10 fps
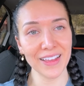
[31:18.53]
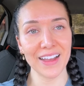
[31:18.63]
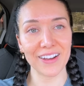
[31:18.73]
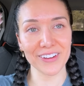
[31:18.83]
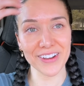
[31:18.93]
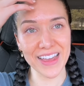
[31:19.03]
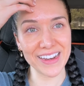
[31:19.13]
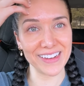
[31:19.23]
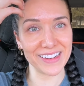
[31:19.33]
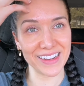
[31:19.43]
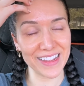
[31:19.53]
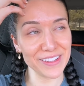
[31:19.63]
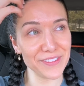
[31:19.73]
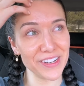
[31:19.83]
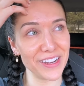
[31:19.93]
I'll go ahead and end
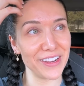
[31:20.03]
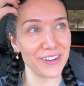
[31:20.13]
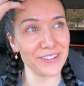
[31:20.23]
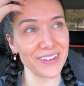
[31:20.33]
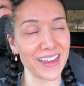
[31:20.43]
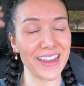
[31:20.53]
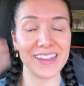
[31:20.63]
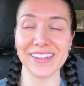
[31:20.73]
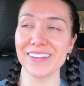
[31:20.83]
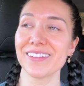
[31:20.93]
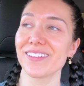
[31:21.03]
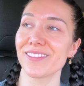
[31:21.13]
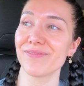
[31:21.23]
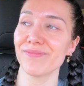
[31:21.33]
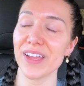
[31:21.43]
the video, and
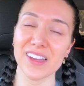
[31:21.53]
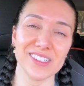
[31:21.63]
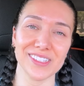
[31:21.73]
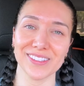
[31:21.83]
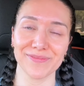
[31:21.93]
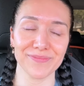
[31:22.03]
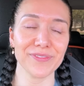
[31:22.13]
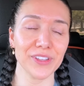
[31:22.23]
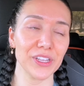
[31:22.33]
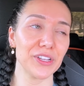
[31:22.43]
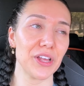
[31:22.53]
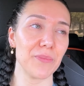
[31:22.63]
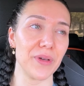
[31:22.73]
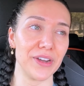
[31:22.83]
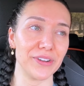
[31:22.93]
yeah, just feeling a
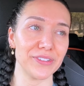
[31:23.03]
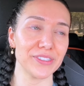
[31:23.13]
lot better.